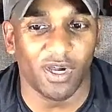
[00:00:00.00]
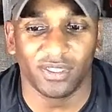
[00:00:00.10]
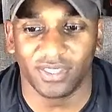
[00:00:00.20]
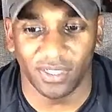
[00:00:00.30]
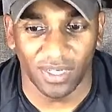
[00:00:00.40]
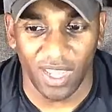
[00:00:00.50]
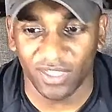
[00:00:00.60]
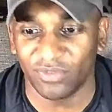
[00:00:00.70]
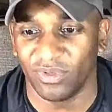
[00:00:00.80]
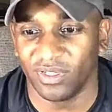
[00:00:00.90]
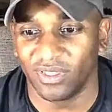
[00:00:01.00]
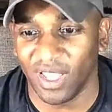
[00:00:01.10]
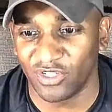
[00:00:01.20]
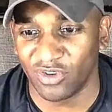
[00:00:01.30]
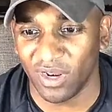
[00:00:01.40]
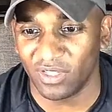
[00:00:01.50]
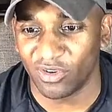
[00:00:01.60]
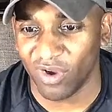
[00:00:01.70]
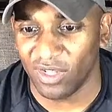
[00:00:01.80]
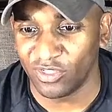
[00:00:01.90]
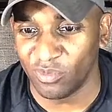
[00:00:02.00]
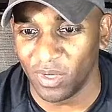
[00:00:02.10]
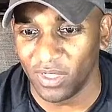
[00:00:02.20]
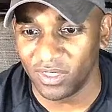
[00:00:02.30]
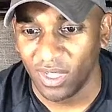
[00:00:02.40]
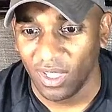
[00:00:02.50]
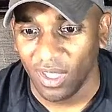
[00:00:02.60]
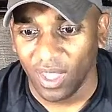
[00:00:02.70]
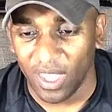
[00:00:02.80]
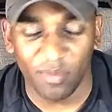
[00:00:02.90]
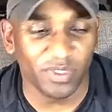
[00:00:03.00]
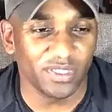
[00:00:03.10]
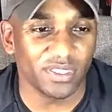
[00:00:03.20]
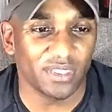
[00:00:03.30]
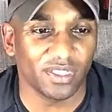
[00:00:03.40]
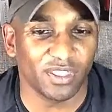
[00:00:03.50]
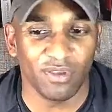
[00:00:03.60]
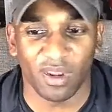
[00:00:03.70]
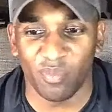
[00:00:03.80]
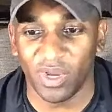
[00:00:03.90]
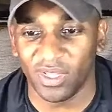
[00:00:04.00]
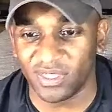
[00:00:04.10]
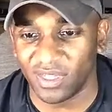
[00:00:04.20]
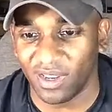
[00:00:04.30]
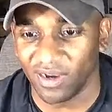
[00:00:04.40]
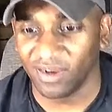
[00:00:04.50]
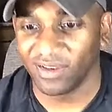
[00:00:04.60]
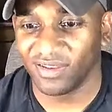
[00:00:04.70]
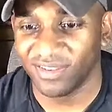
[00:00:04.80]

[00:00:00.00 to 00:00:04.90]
on to the next one. I try not to cry too much. Hamilton, sounds like you got a bunch in there.